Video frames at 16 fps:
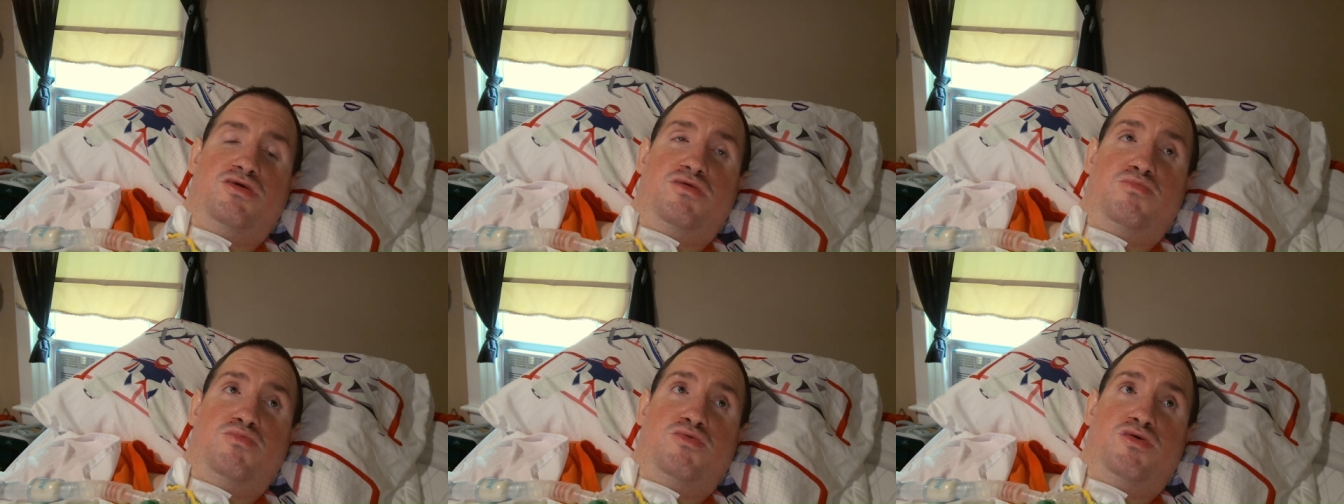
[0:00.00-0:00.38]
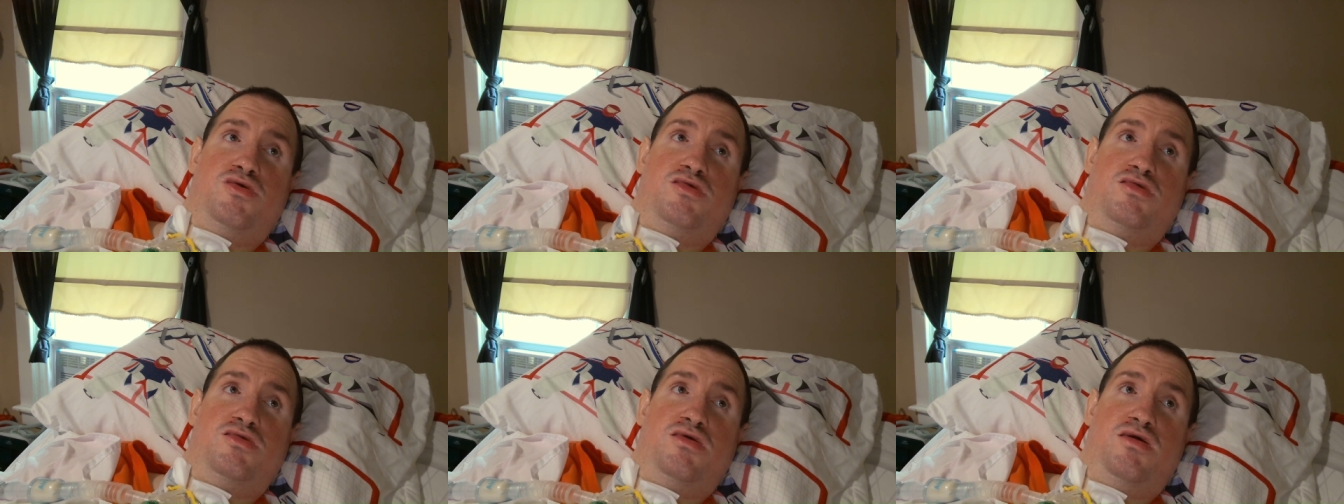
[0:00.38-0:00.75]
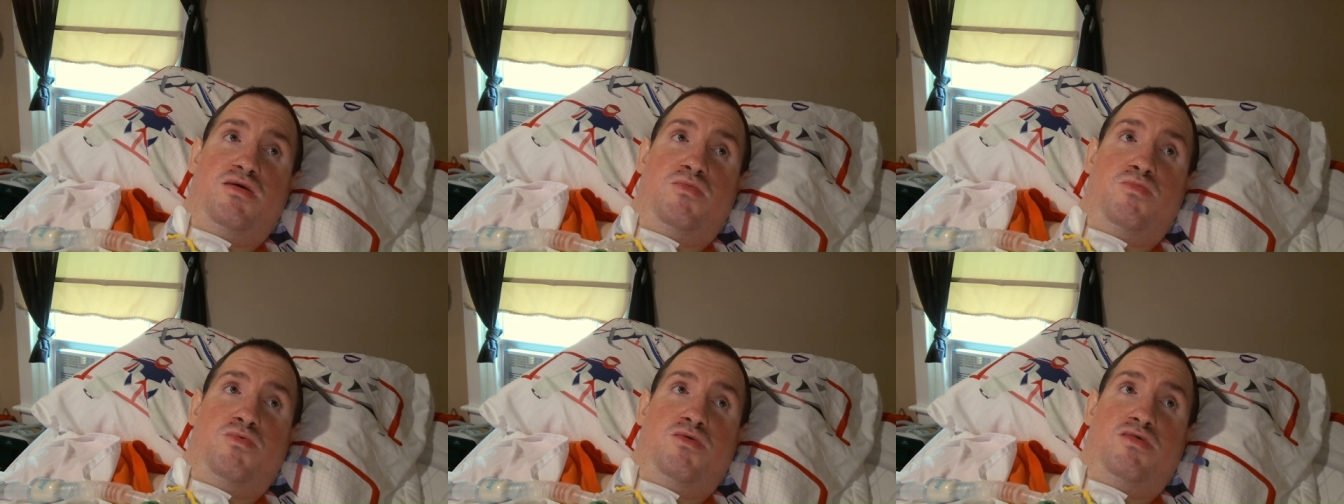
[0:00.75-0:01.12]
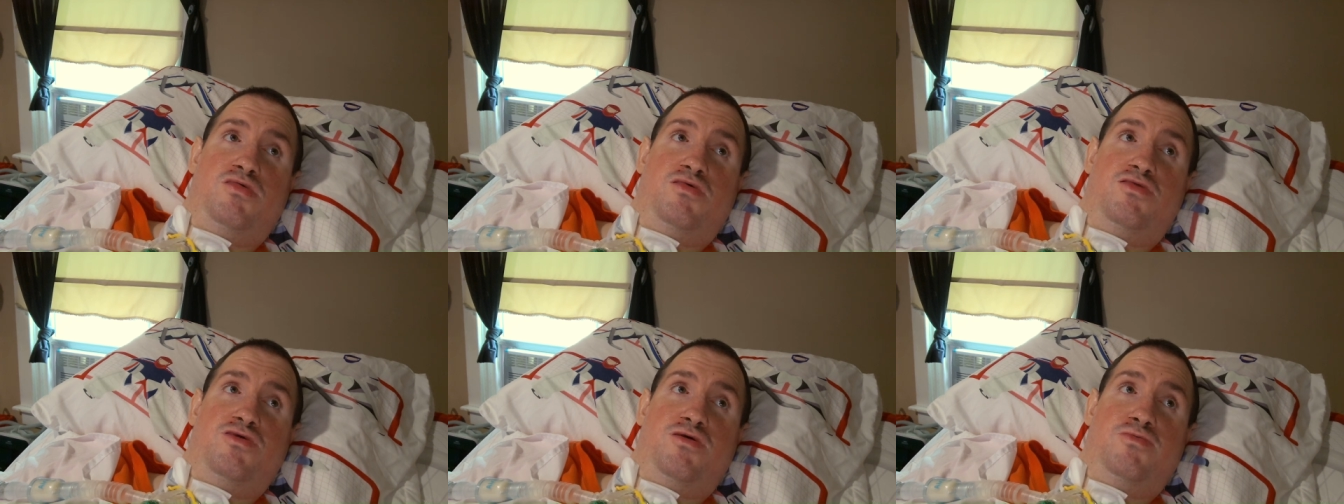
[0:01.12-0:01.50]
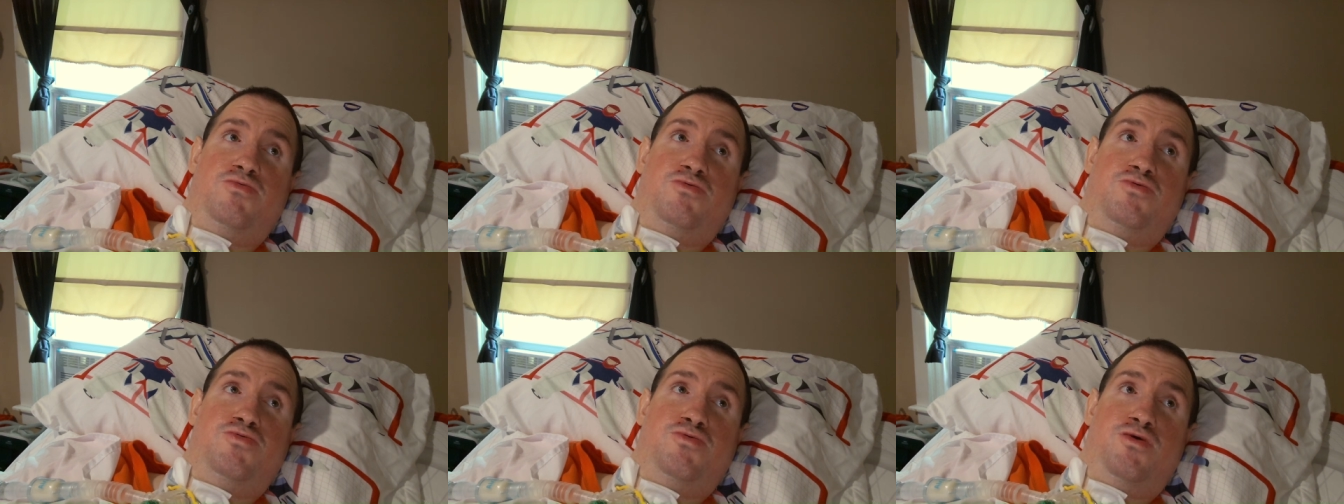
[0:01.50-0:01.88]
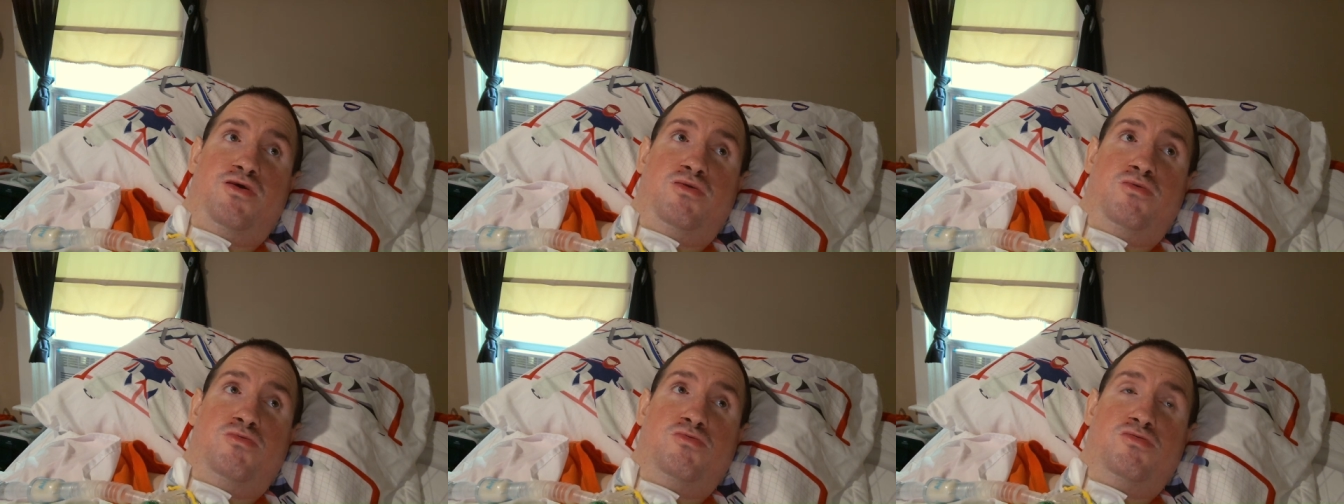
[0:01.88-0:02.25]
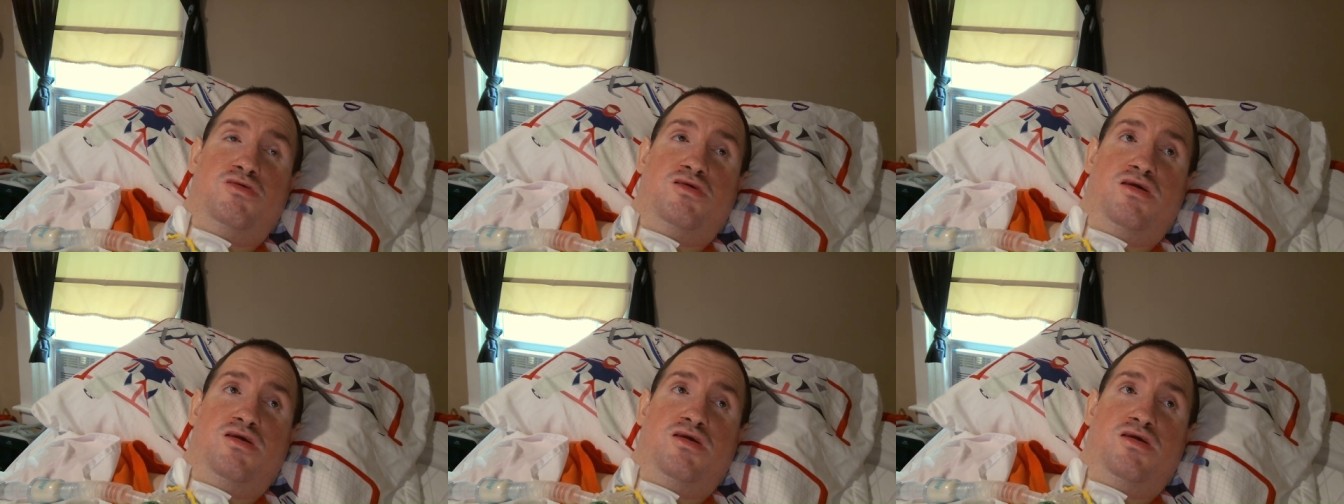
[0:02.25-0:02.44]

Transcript: He was one of the toughest fighters.